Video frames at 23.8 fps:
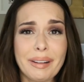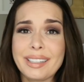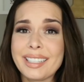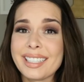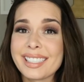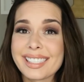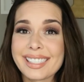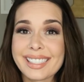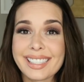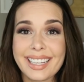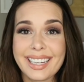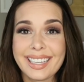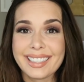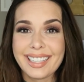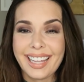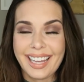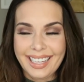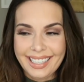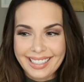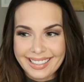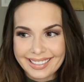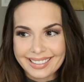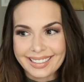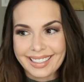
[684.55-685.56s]
Honestly,
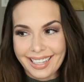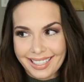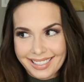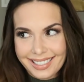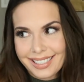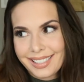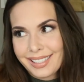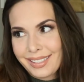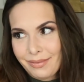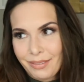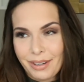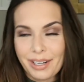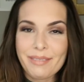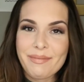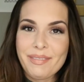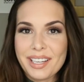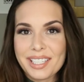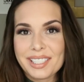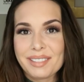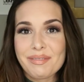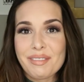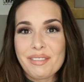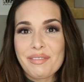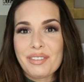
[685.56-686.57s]
like that's what it
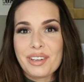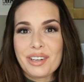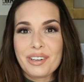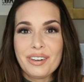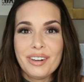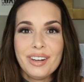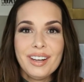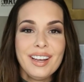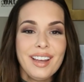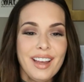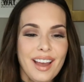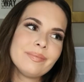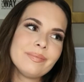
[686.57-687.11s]
makes me feel.